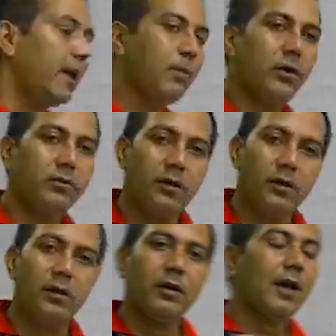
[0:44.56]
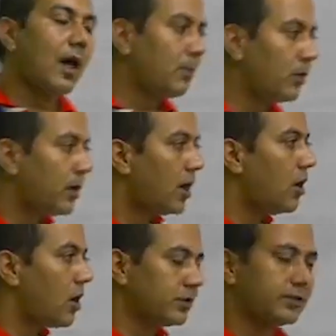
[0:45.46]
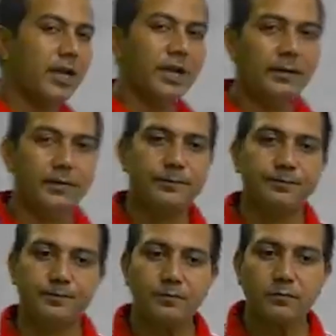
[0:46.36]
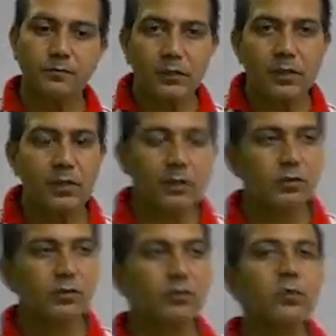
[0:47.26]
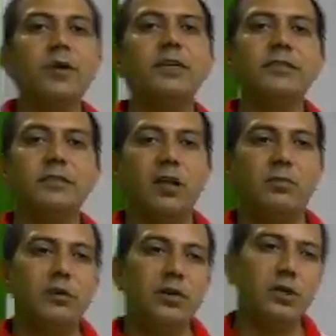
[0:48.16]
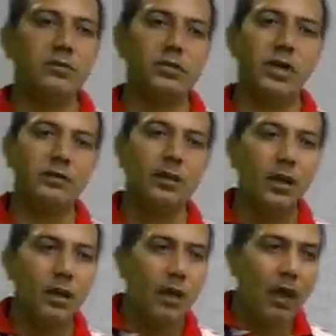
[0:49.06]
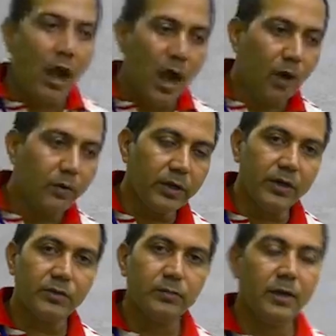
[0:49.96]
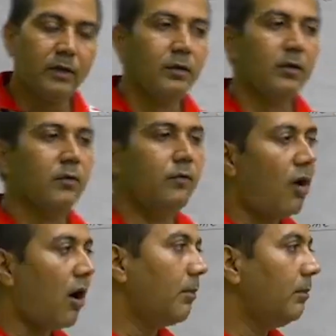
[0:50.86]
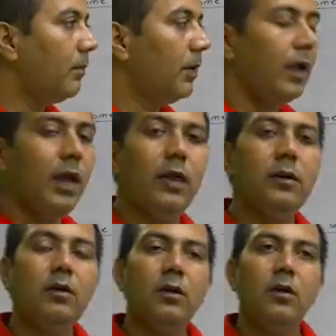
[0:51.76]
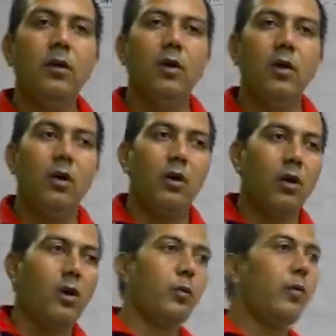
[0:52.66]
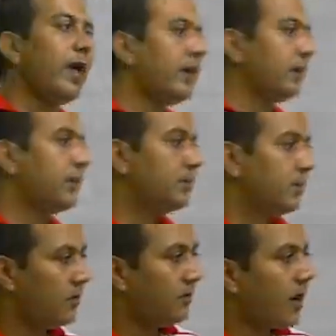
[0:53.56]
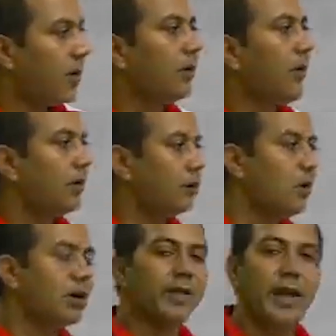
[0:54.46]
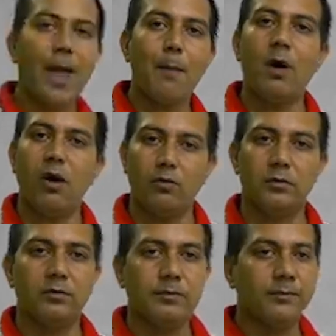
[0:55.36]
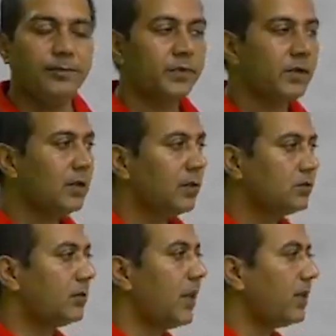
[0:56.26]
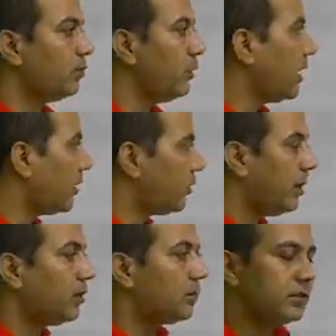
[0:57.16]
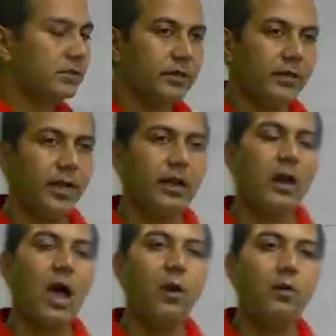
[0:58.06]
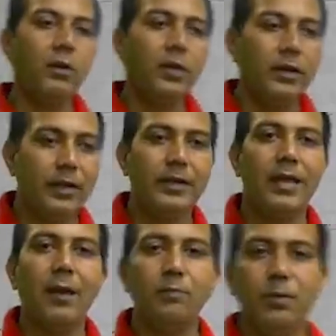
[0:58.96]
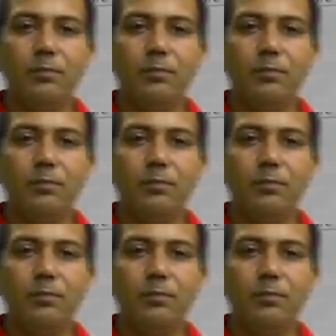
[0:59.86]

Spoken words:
about the carbon dioxide. So what is carbon dioxide, how it is been formed, and where it is been found, at what amount. So that we are going to study, and how it can be